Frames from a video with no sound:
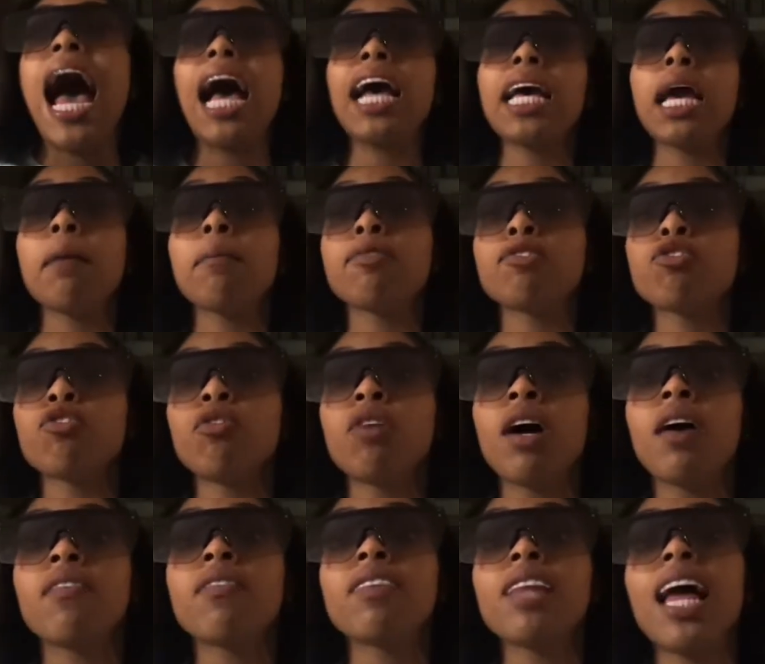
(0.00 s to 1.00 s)
I came to
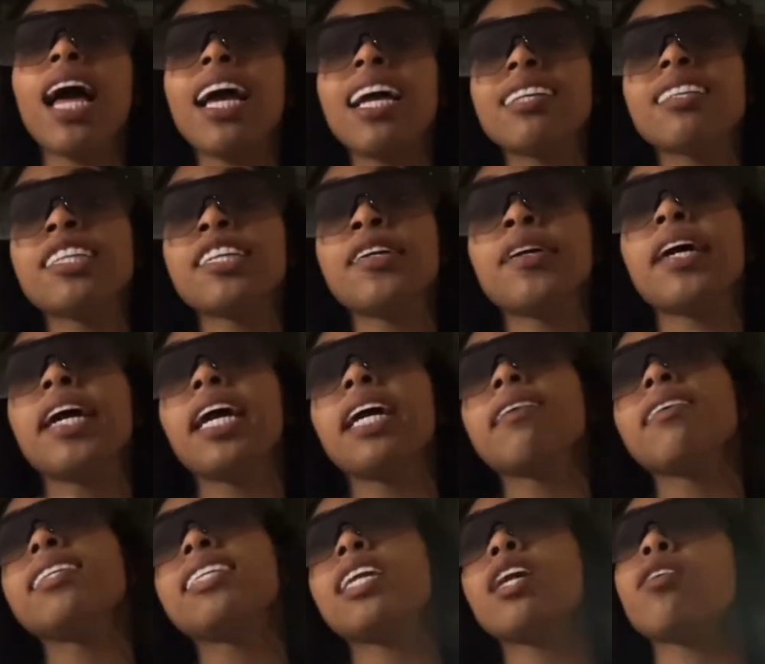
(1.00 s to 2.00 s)
school fly as hell
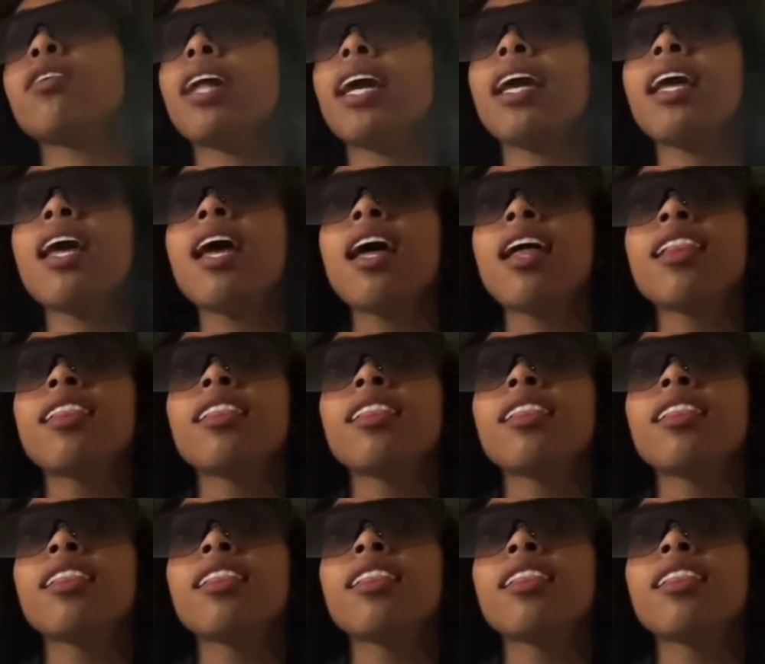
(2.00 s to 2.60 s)
every single day.